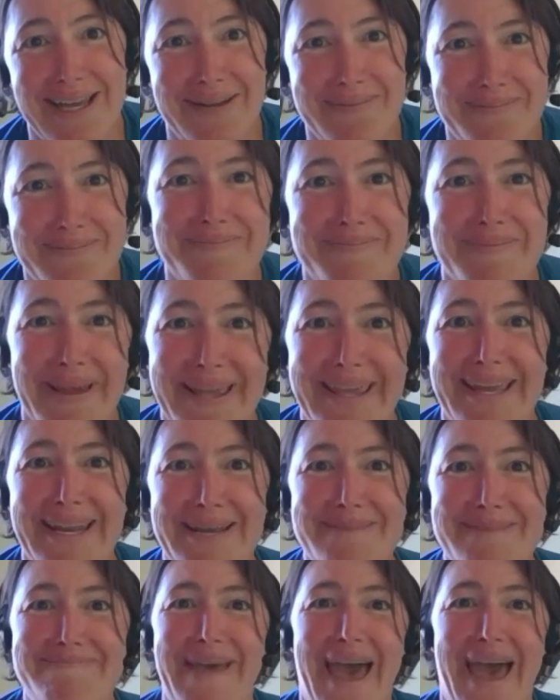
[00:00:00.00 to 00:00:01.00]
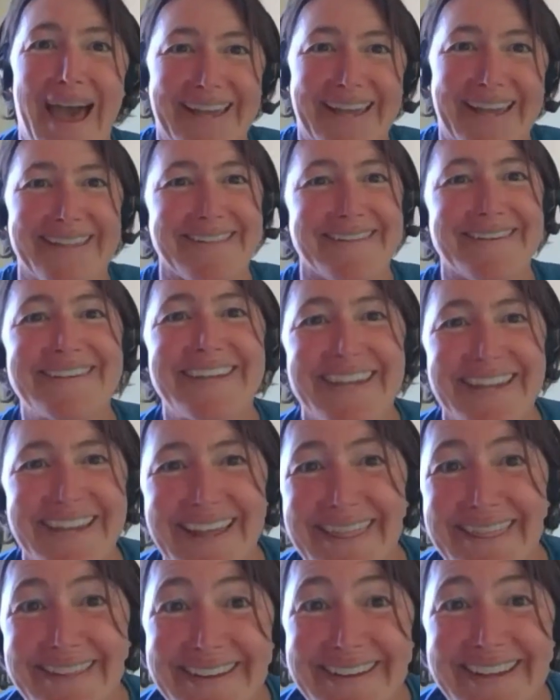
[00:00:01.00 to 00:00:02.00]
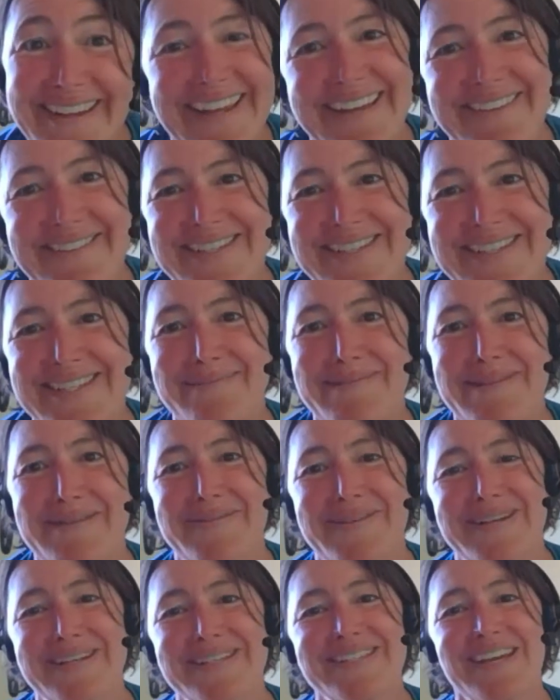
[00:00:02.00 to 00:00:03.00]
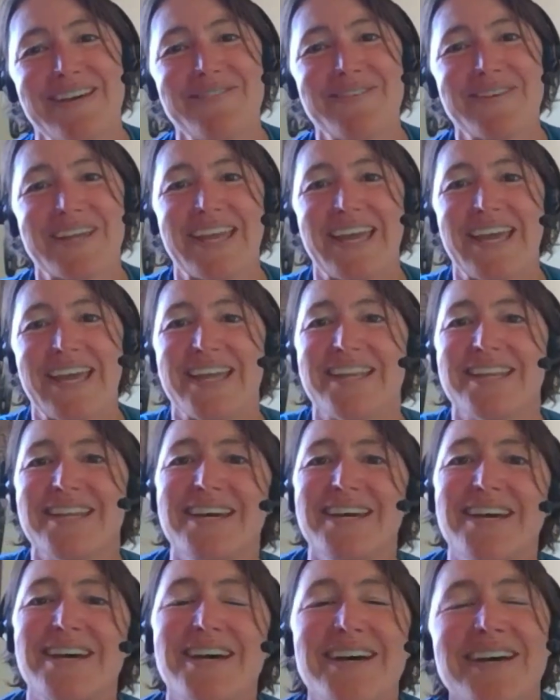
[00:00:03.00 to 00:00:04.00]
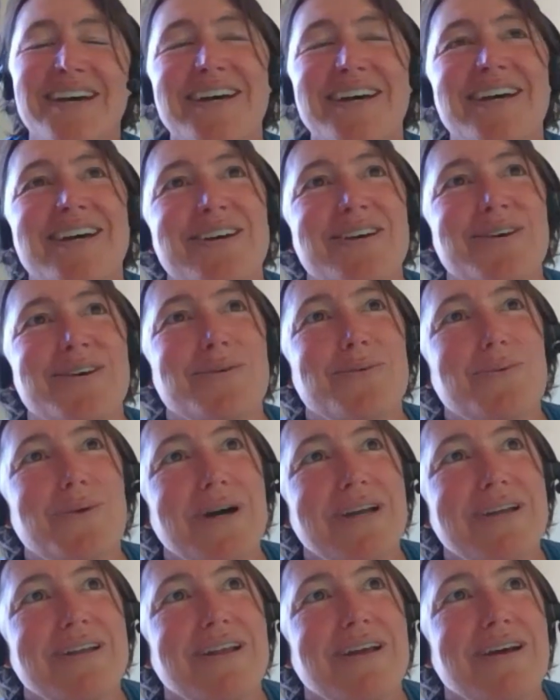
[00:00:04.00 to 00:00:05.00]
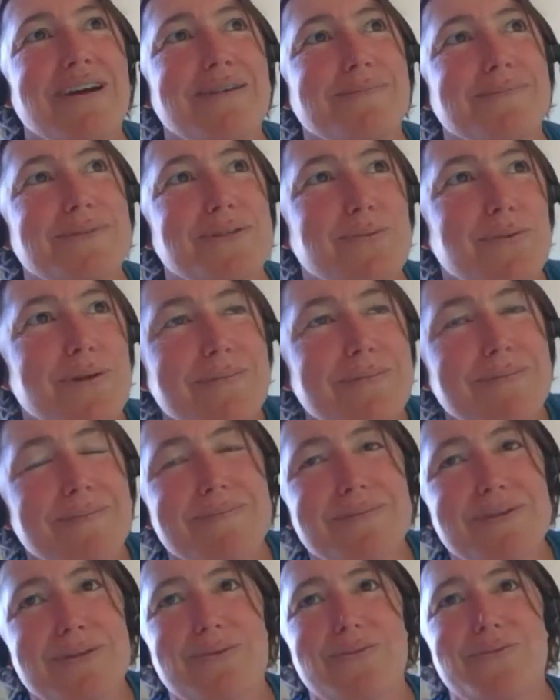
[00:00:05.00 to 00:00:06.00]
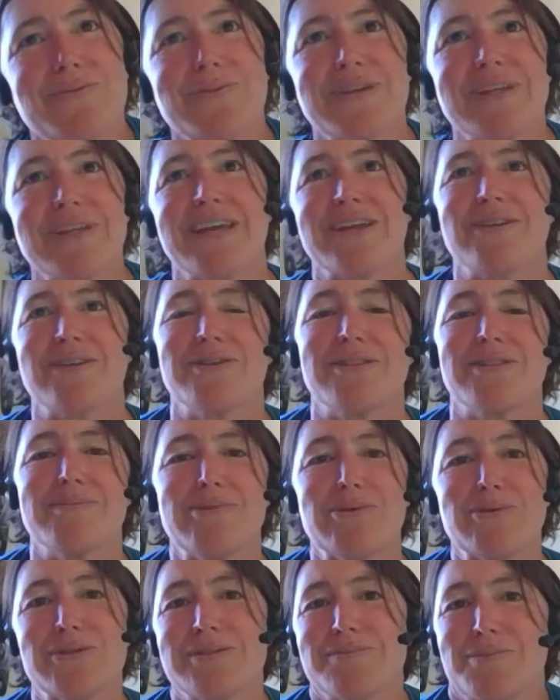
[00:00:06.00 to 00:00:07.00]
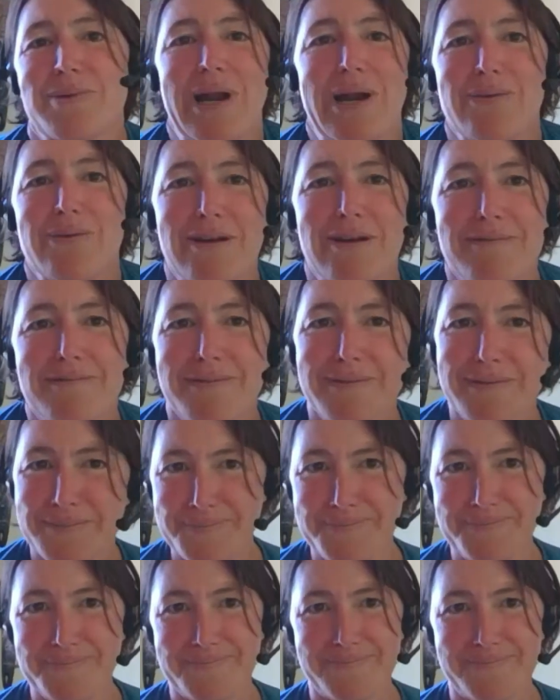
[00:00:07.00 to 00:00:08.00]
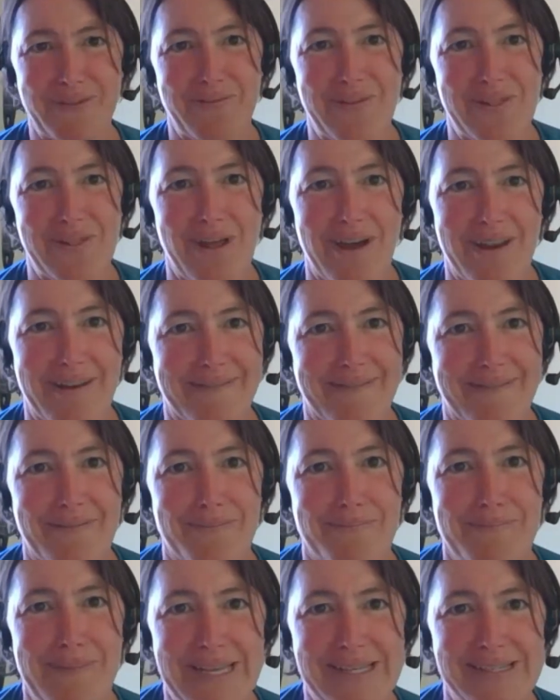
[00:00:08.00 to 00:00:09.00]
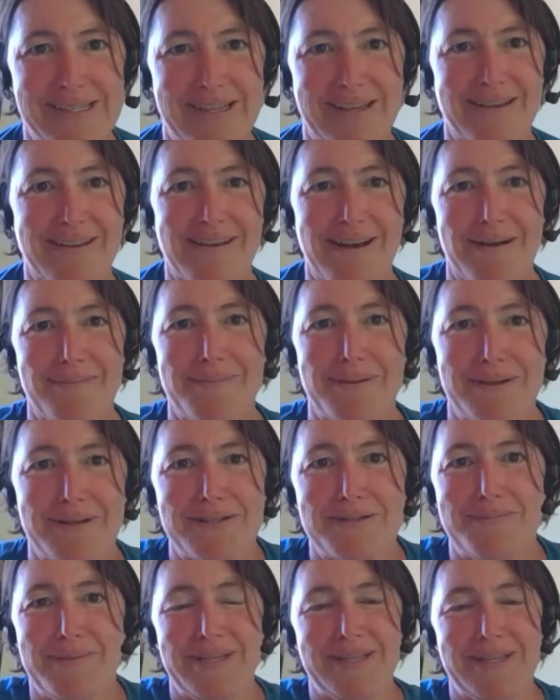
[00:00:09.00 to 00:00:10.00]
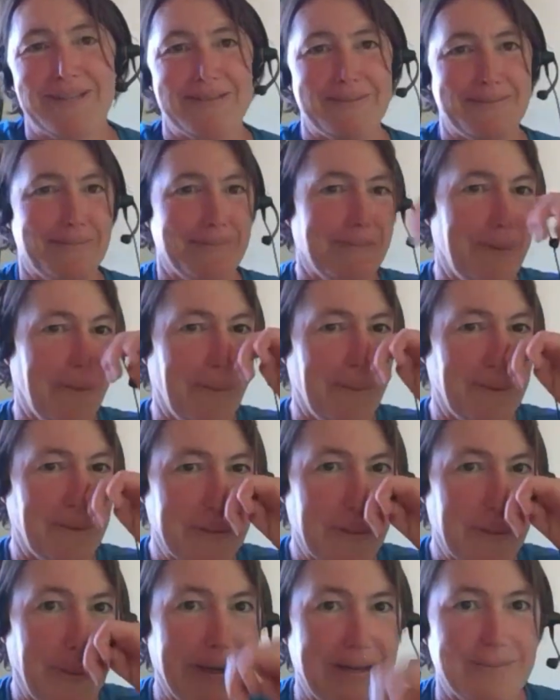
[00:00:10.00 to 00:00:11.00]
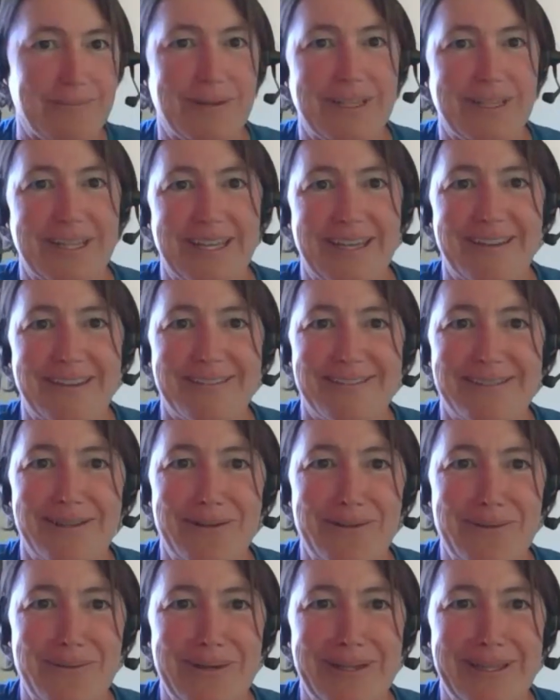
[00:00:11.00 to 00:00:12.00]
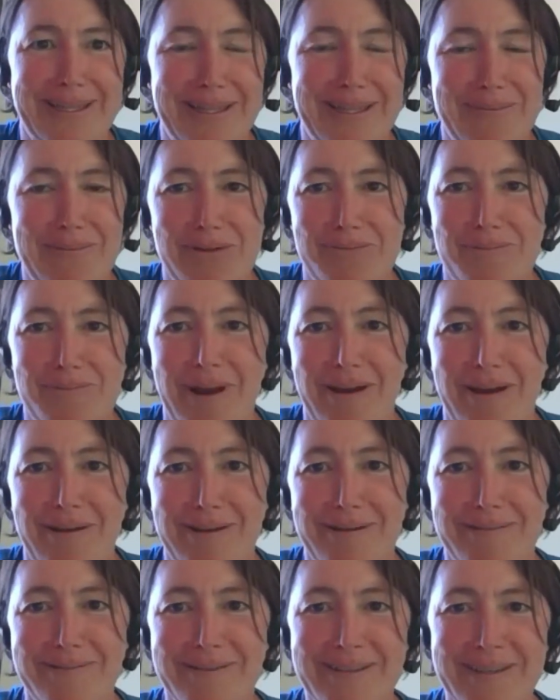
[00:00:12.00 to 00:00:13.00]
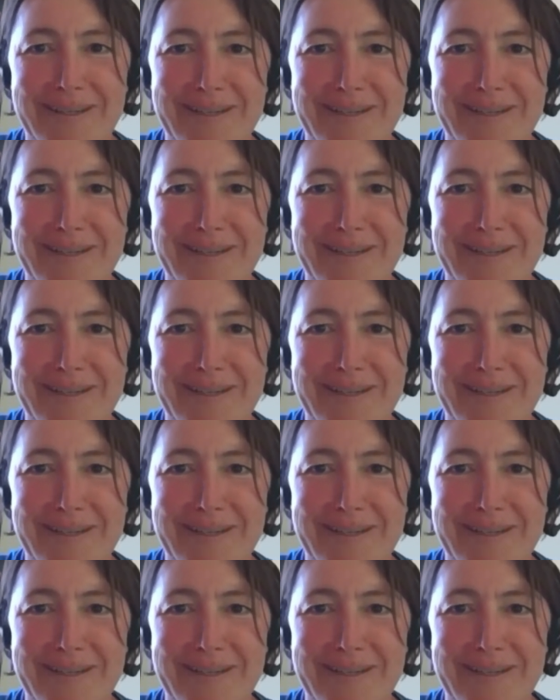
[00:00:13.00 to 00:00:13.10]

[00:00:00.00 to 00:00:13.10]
on making it back and looking for something for yourself again. What swim do you feel like you're the most proud of? You have a lot of amazing accomplishments. Which one really do you really the most proud of?